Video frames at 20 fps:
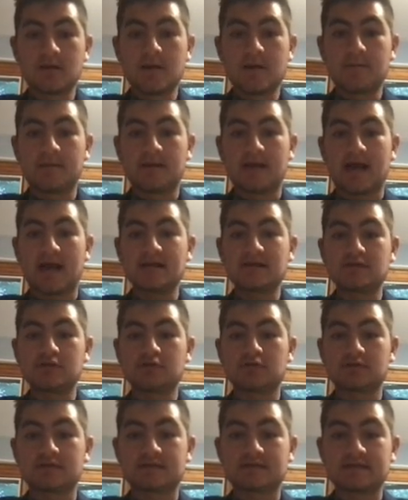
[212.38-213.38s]
But as
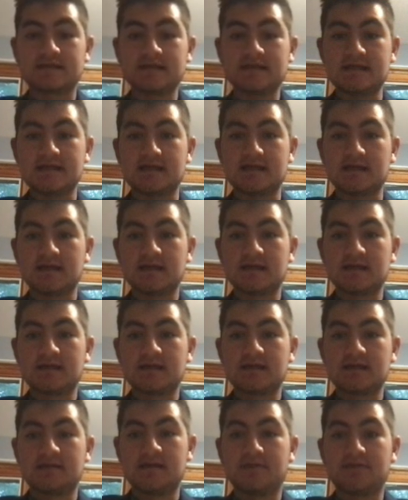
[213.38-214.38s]
you'll see,
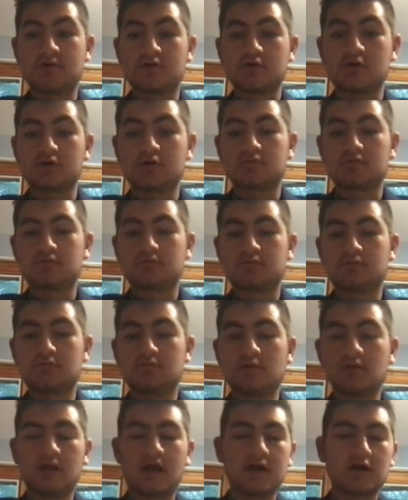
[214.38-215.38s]
that there are
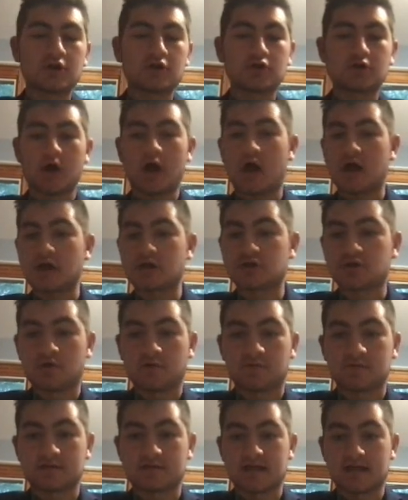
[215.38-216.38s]
a lot of
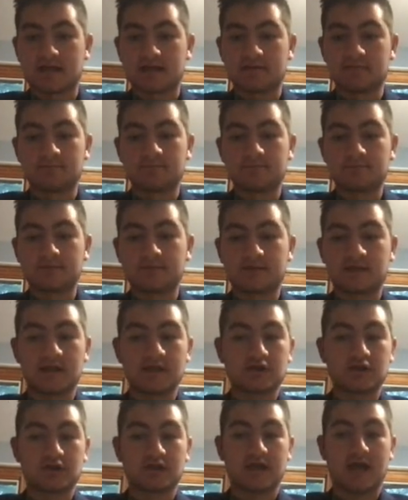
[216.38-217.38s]
crossovers that can
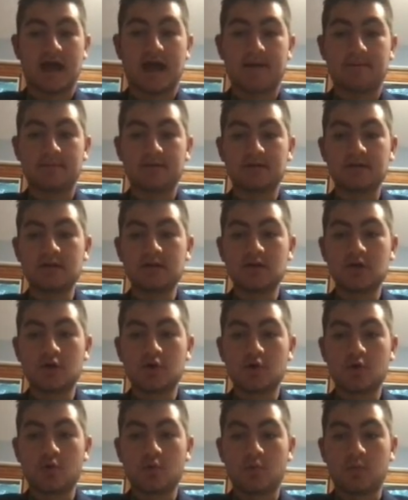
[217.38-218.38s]
potentially happen
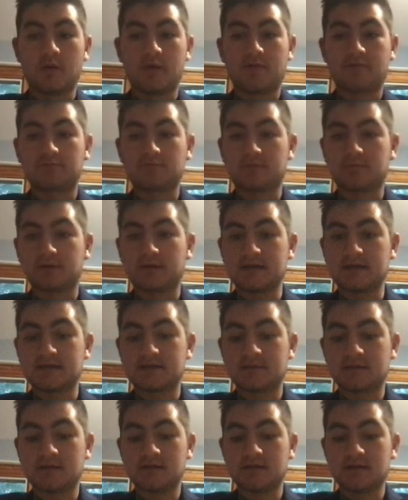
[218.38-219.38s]
with
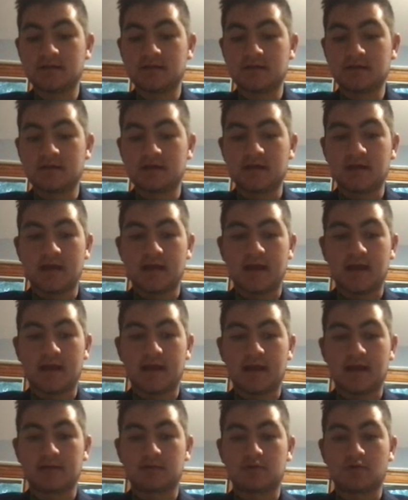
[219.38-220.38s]
replacement
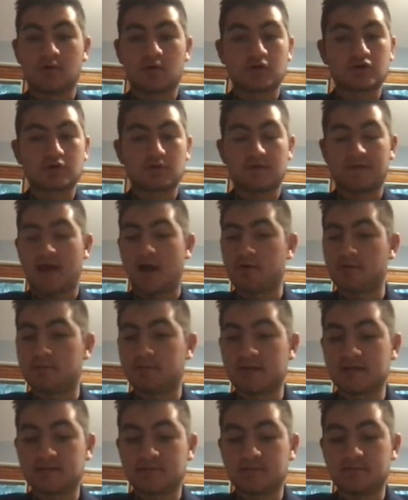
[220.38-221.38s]
and also without
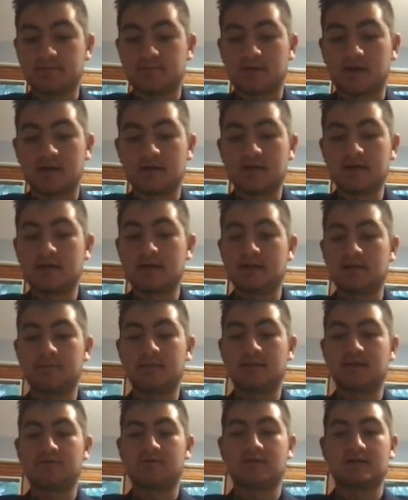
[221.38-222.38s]
replacement. But let
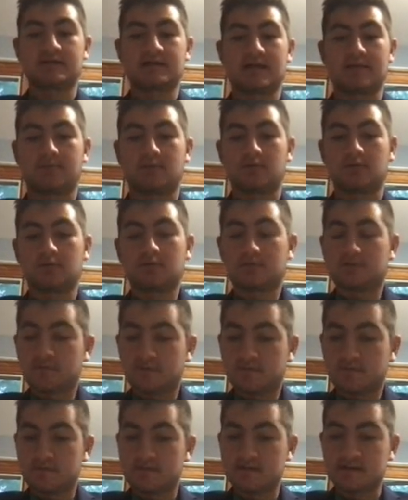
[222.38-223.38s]
me give an example.
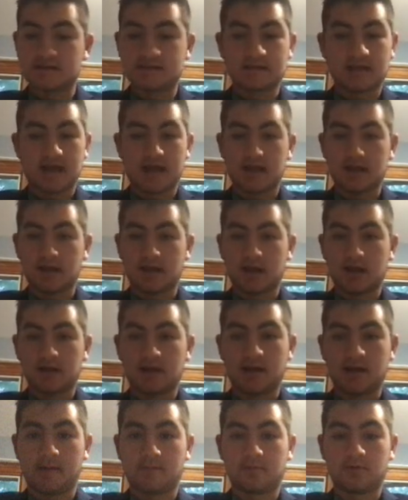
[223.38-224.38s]
This is not
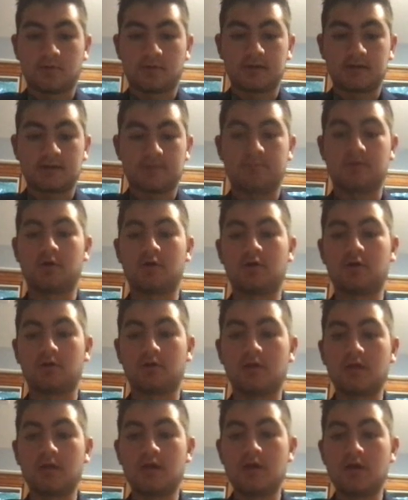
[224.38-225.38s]
luck. I'm going to
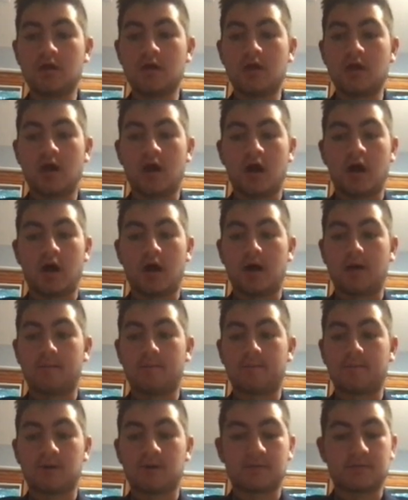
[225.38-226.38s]
pull
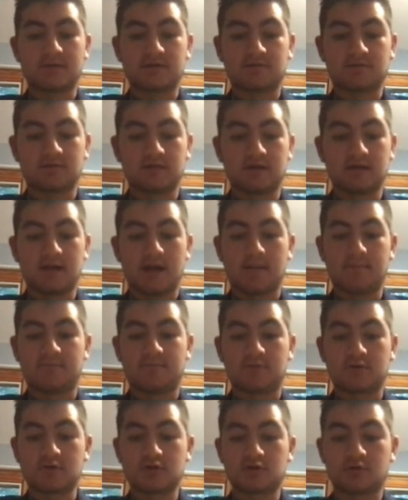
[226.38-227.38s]
purposefully. I'm
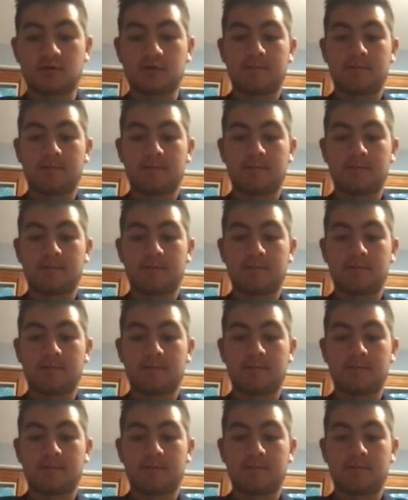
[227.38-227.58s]
first going to